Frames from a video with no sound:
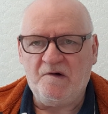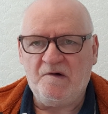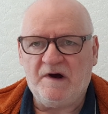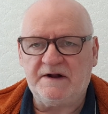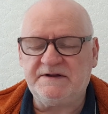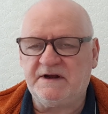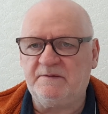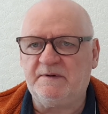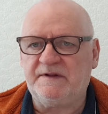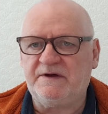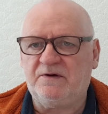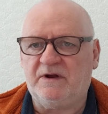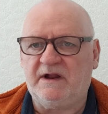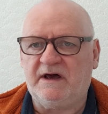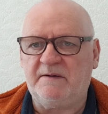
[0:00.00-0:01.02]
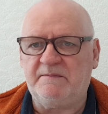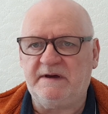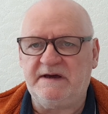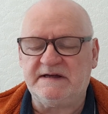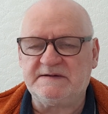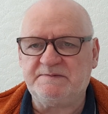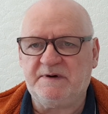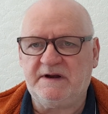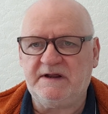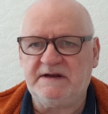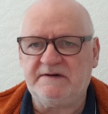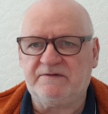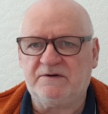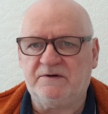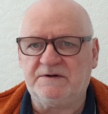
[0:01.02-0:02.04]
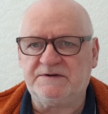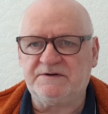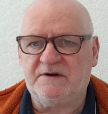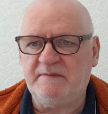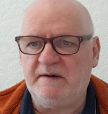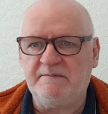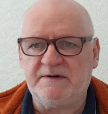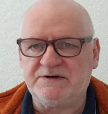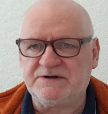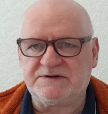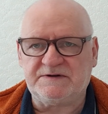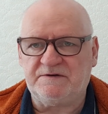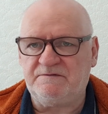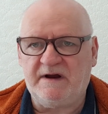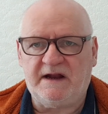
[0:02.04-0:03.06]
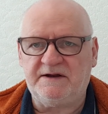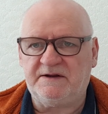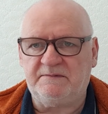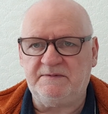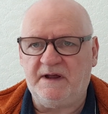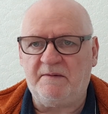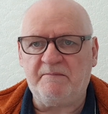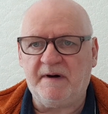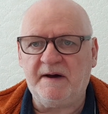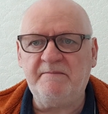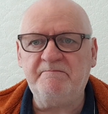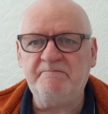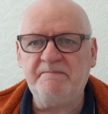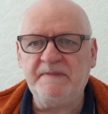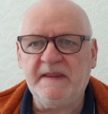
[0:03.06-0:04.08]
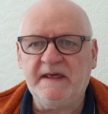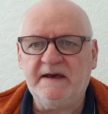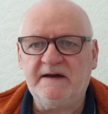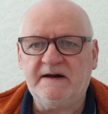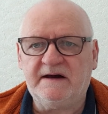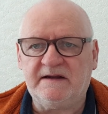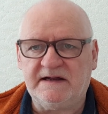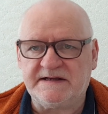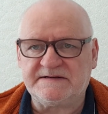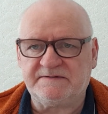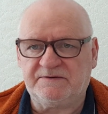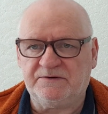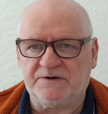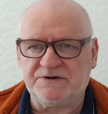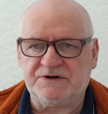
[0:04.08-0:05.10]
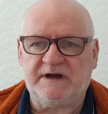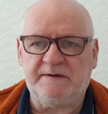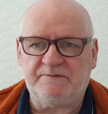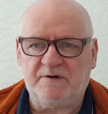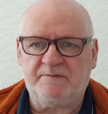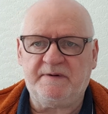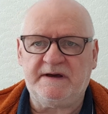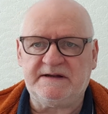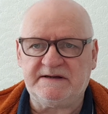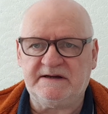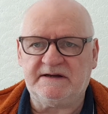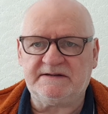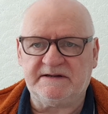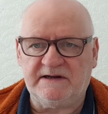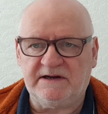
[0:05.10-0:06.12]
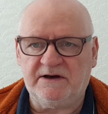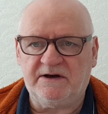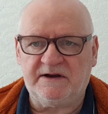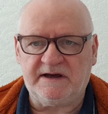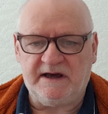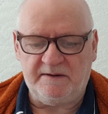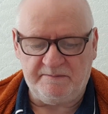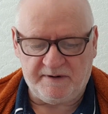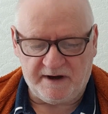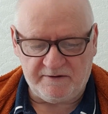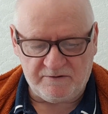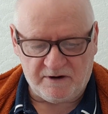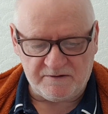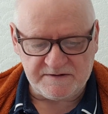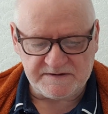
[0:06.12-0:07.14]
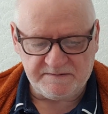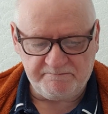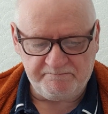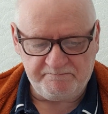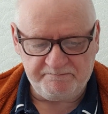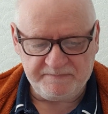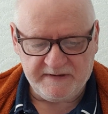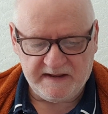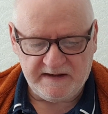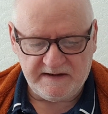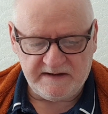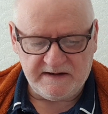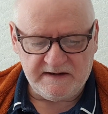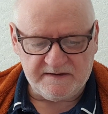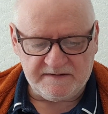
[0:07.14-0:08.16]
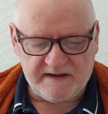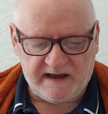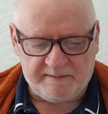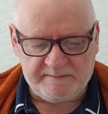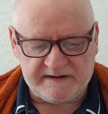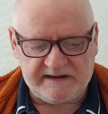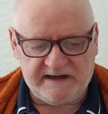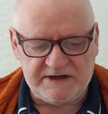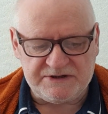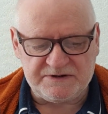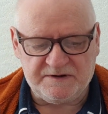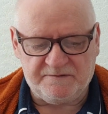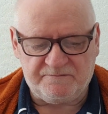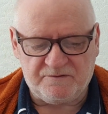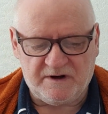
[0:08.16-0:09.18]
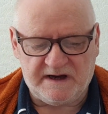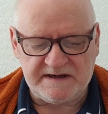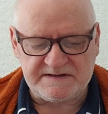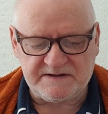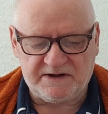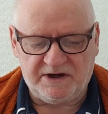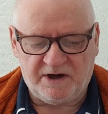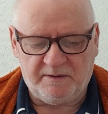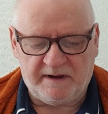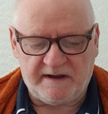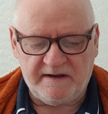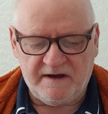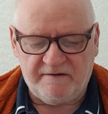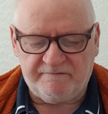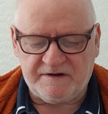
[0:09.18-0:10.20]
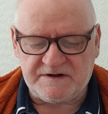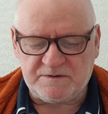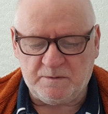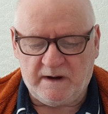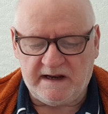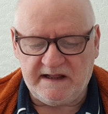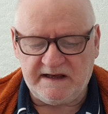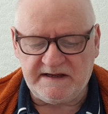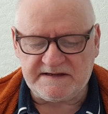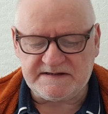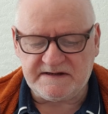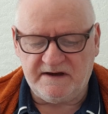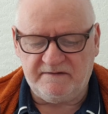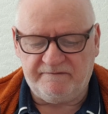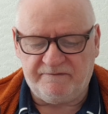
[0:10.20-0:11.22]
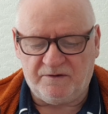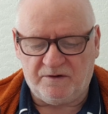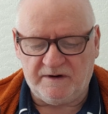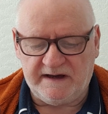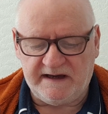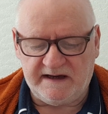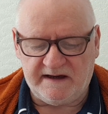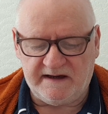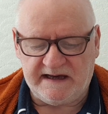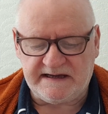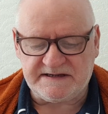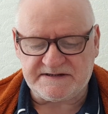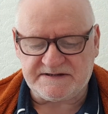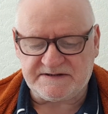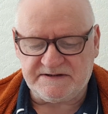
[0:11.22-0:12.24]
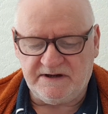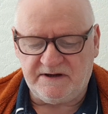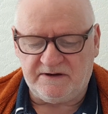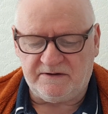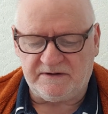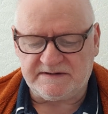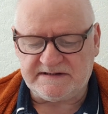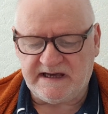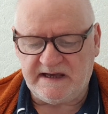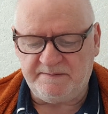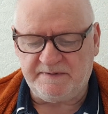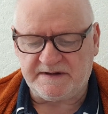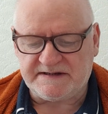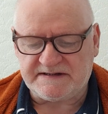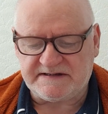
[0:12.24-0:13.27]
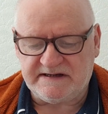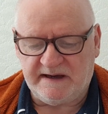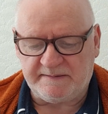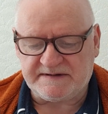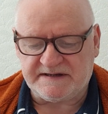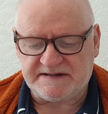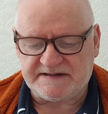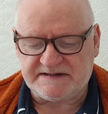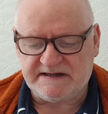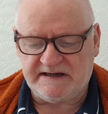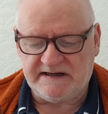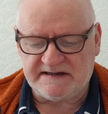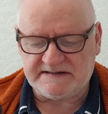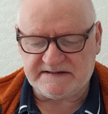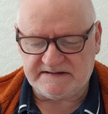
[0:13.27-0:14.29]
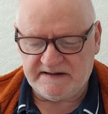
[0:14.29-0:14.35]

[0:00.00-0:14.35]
I don't know whether you're like me, it's pretty difficult to remember just a random number, unless of course you keep repeating it and learning it by rote. The application of rise and going. For dwellings for external tapered steps and stairs